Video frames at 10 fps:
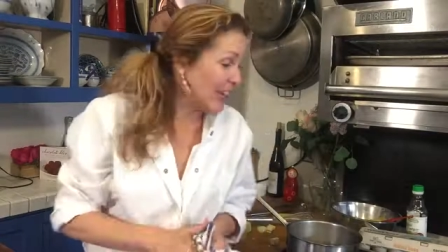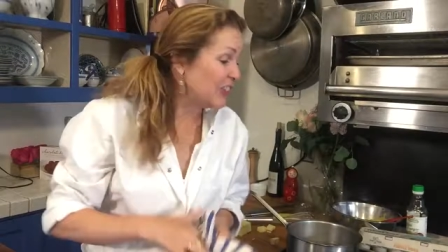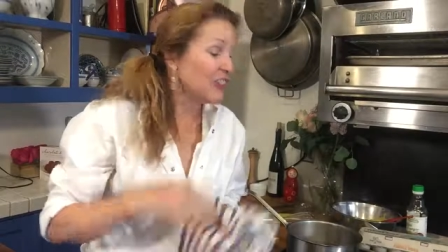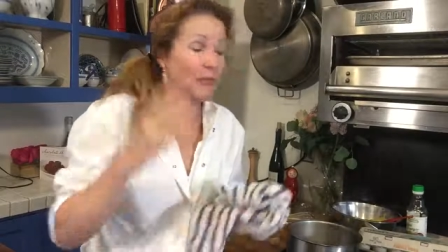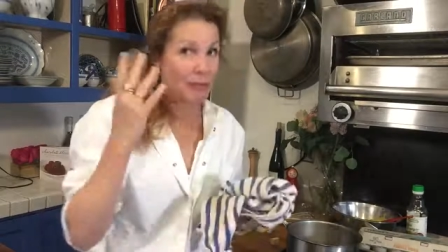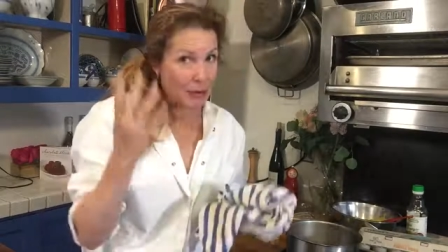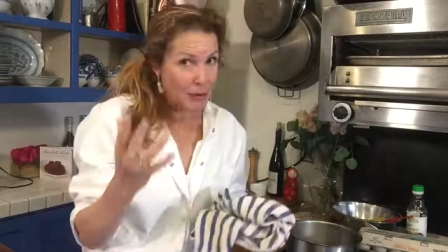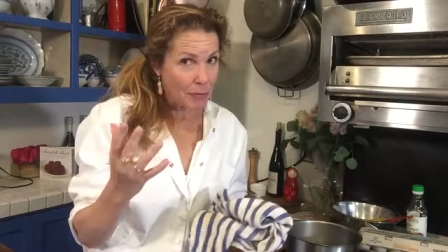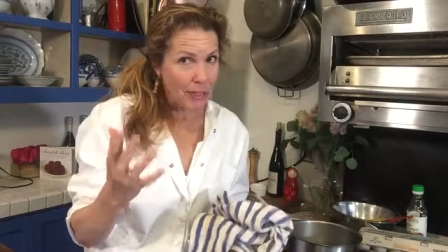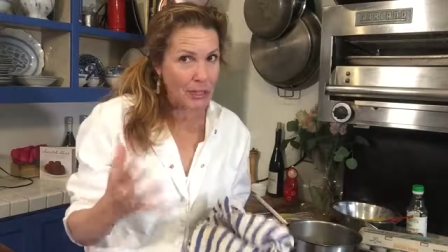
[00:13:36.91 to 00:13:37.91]
It's
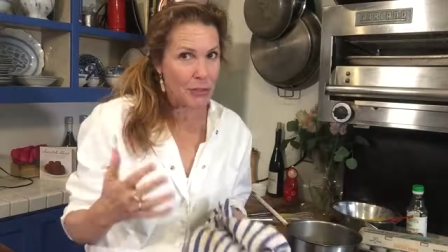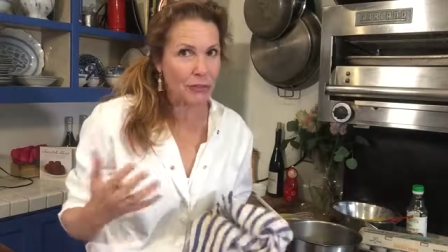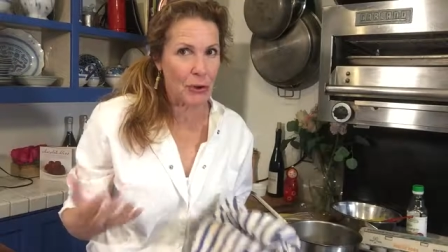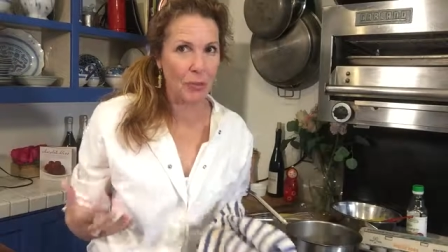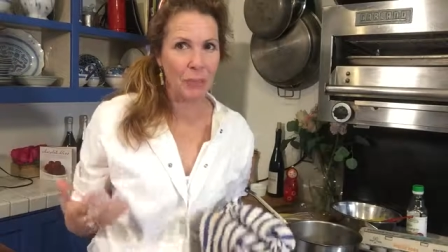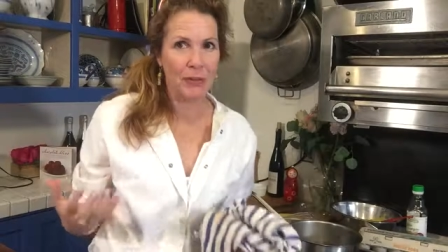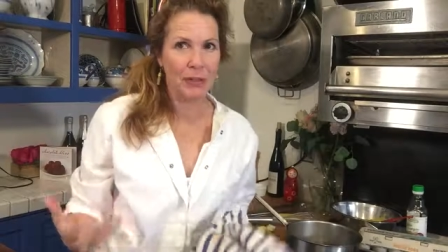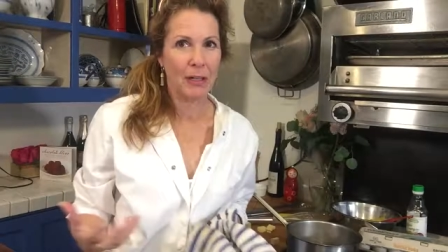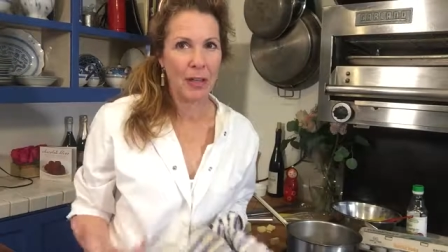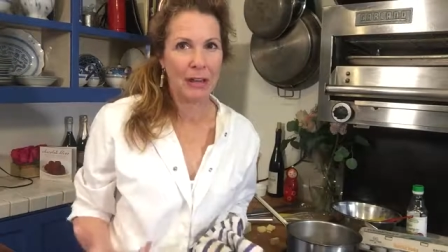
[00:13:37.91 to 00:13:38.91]
very rich. You saw we
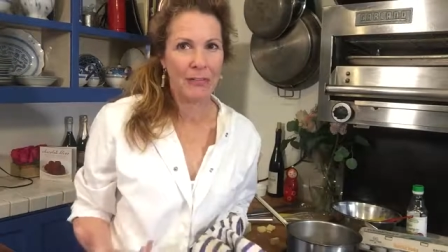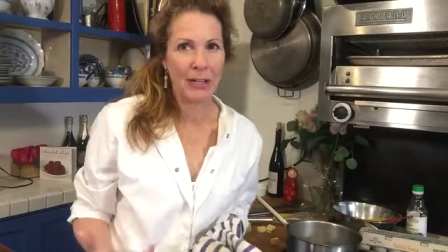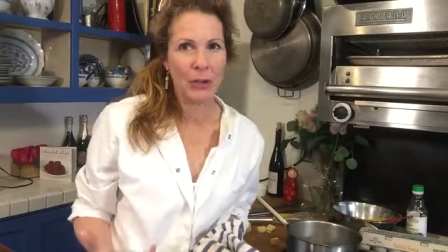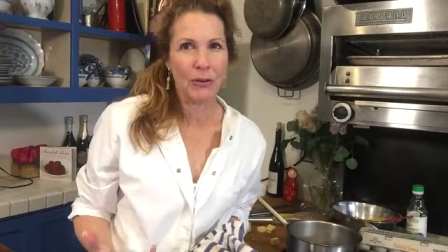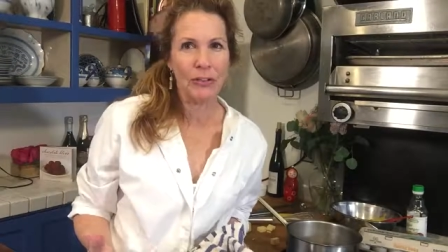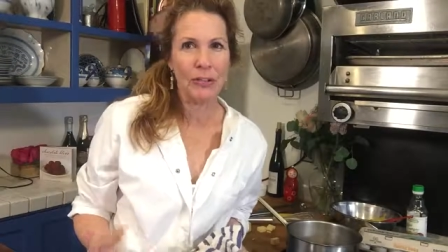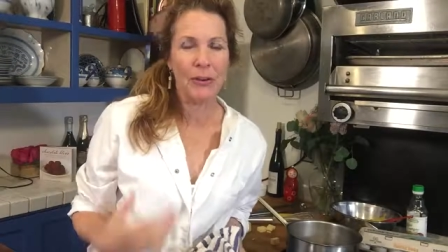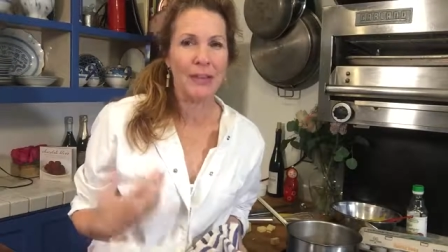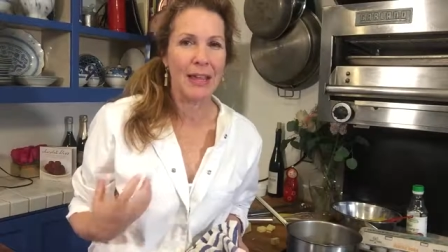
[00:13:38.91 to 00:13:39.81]
put a lot of egg yolks in there,